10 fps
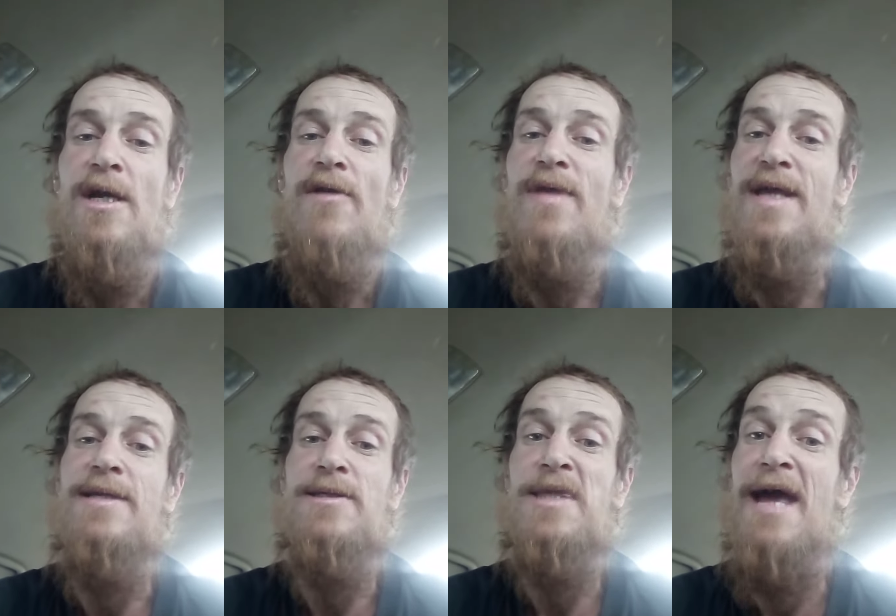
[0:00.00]
Then
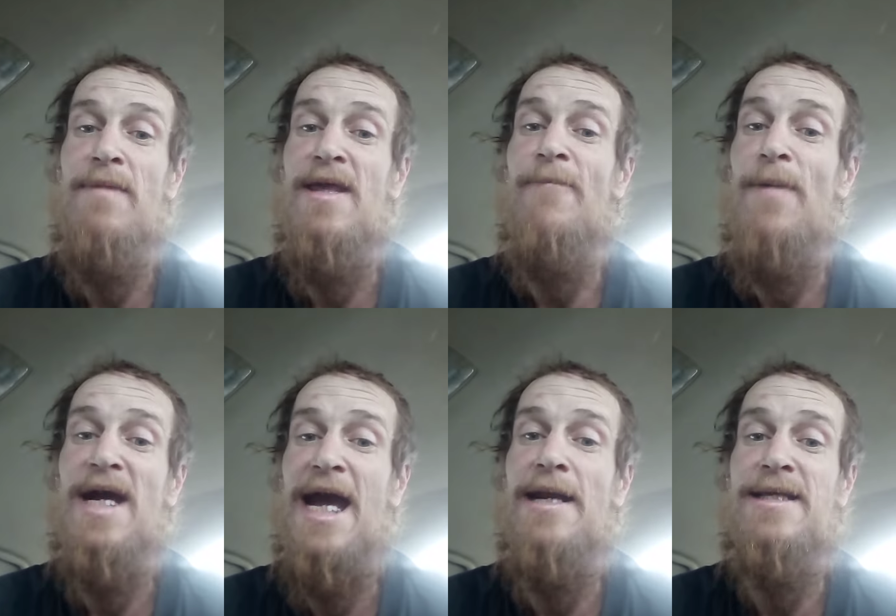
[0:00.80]
just let me the
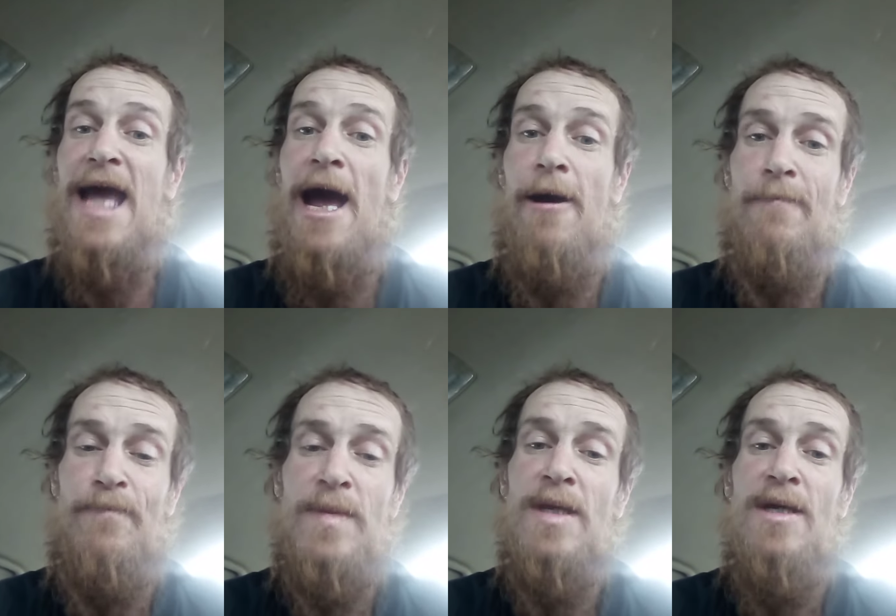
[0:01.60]
fuck out of town.
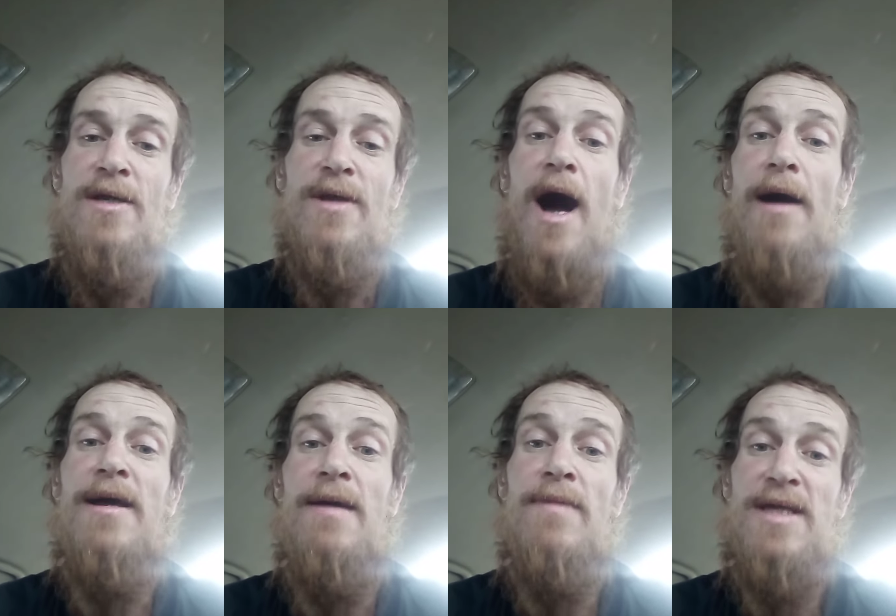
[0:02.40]
They're all
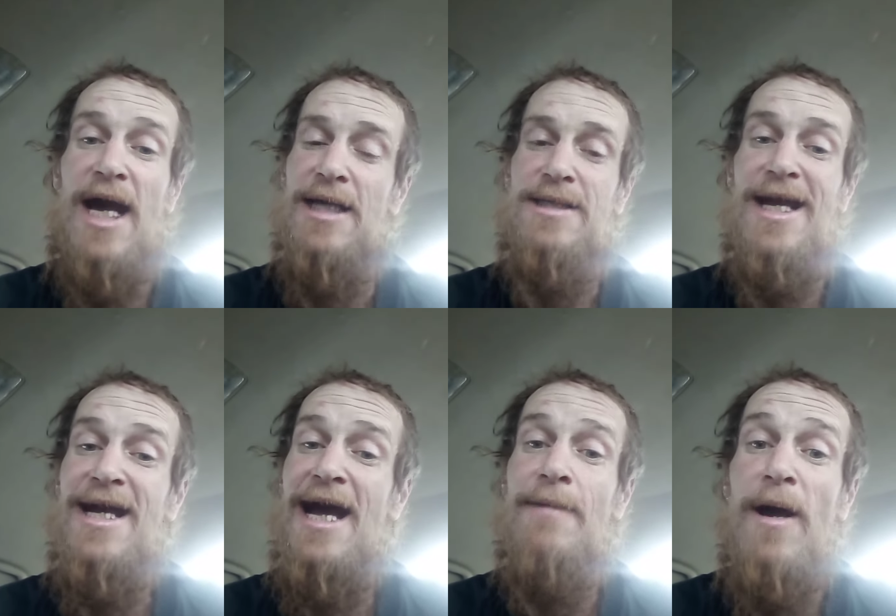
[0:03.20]
hypnotized. They
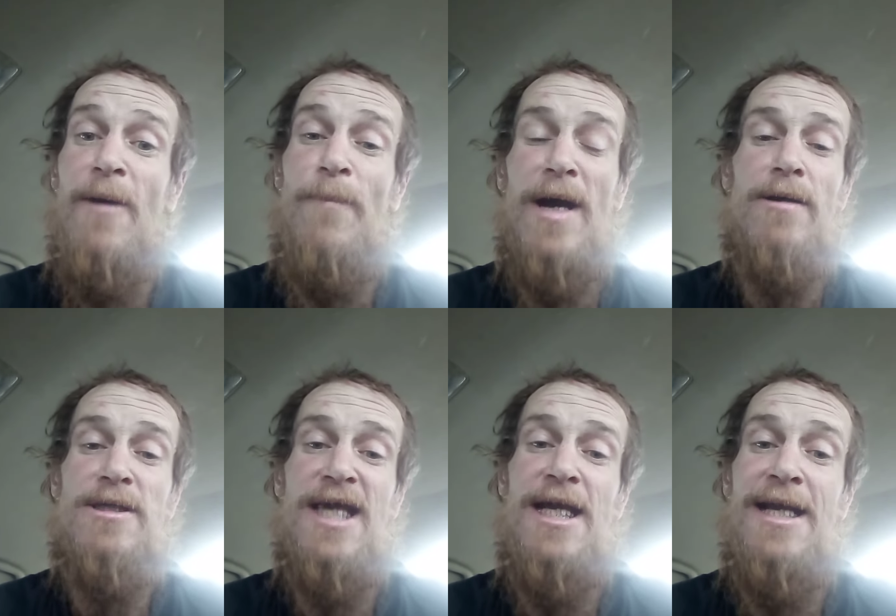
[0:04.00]
got a motherfucker
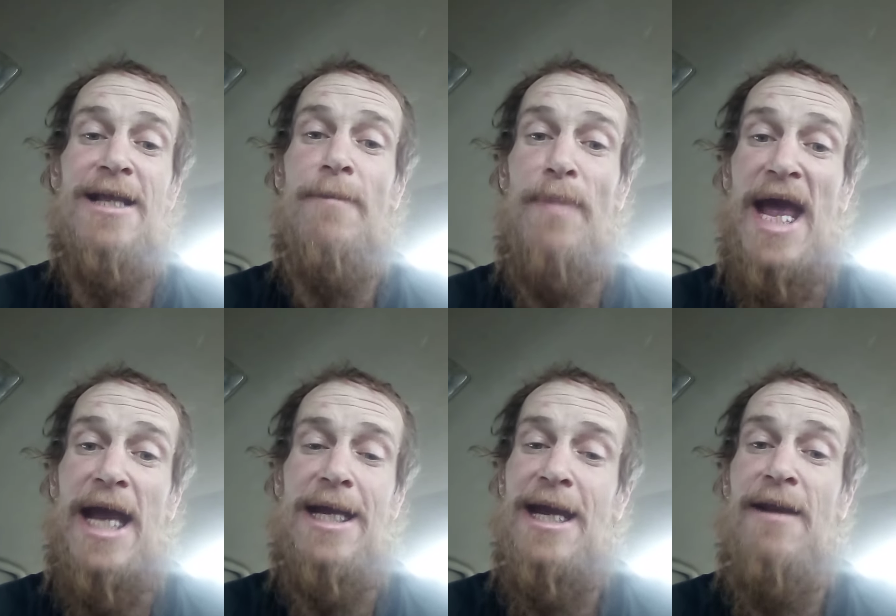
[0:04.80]
sitting at the
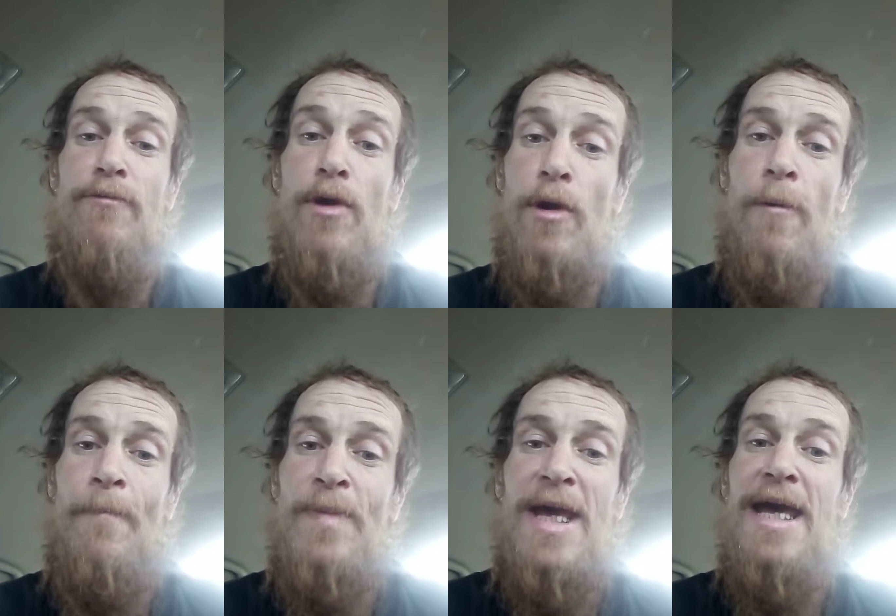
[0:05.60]
bank in a
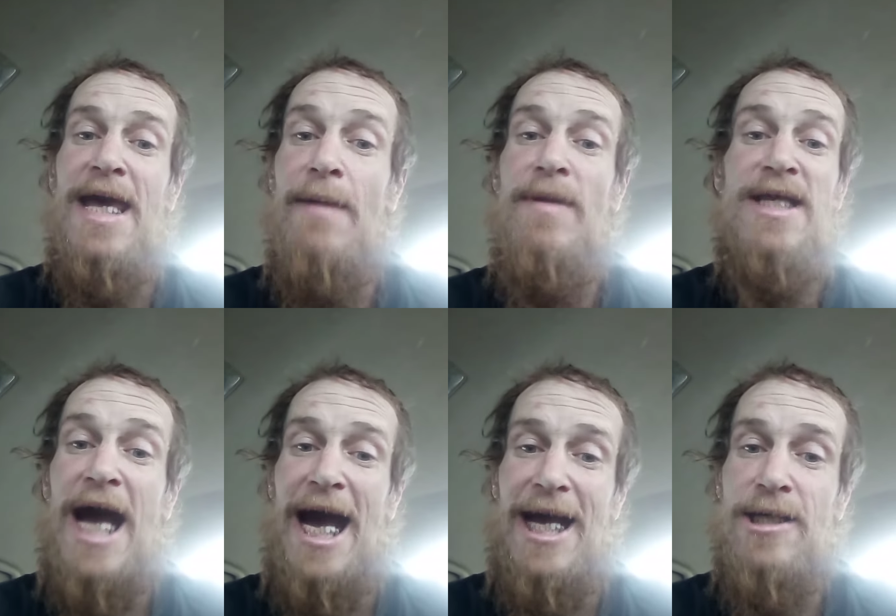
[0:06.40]
room,
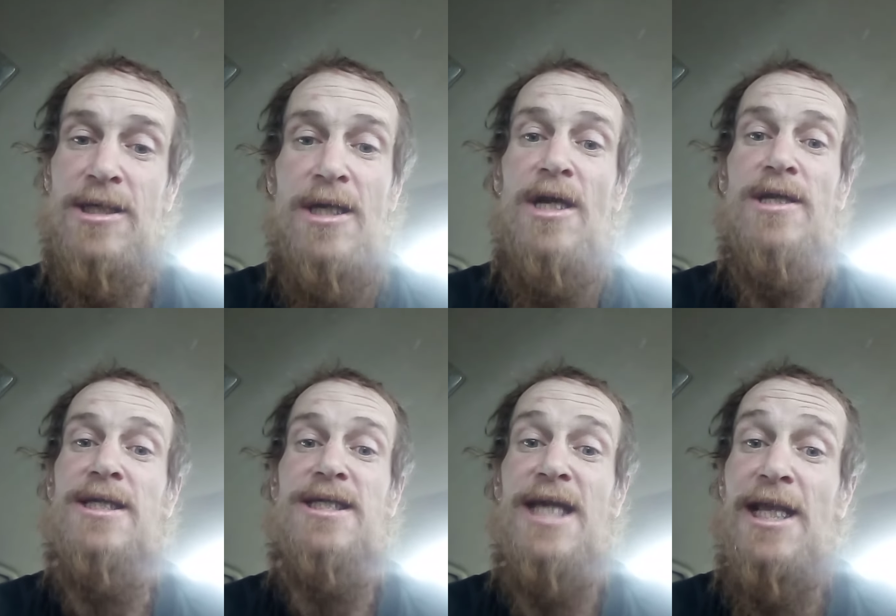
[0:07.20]
hypnotized to
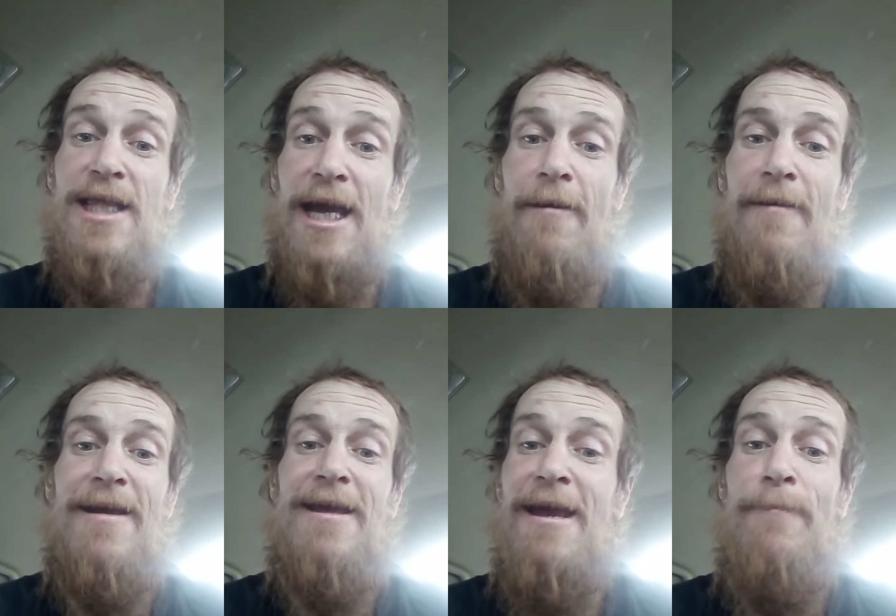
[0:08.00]
sit there
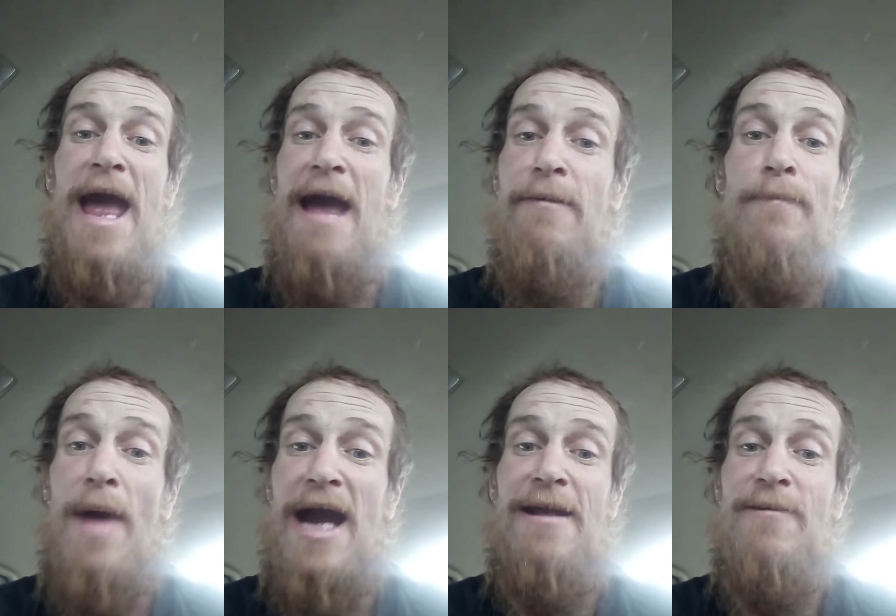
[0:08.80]
and keep
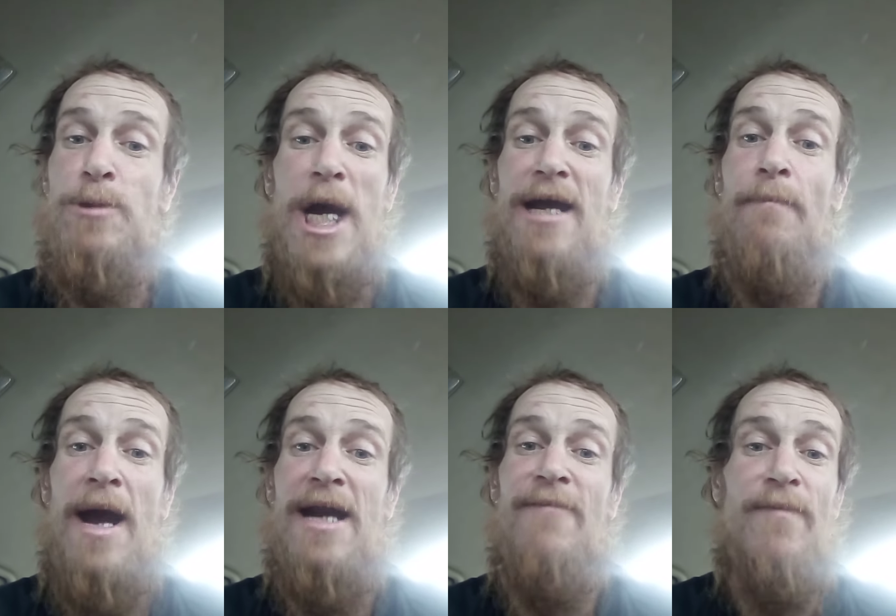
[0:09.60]
everybody's fucking
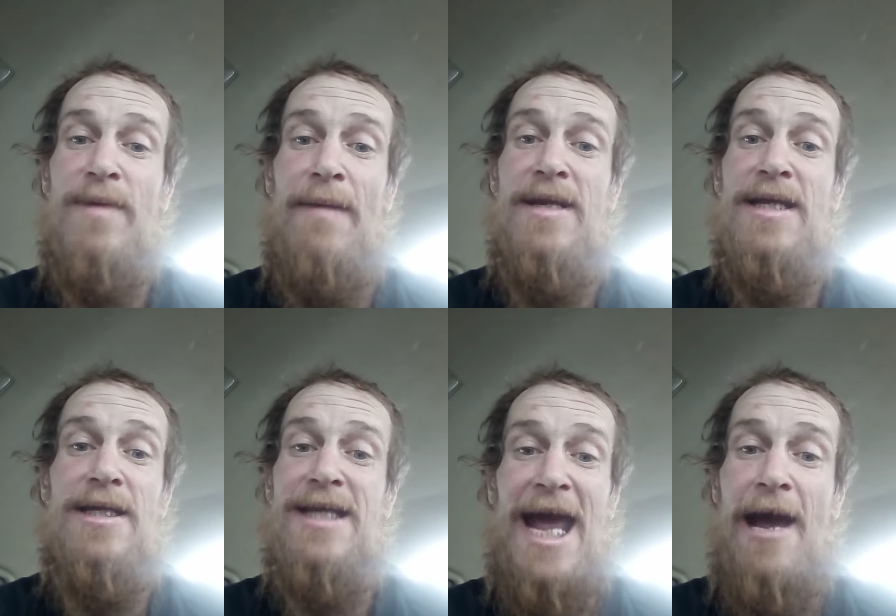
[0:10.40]
money from coming
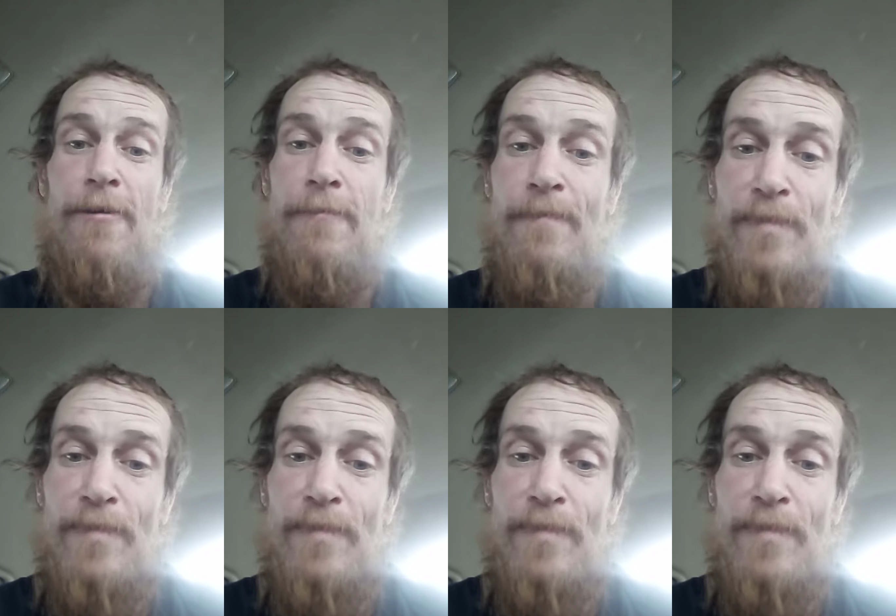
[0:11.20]
into town.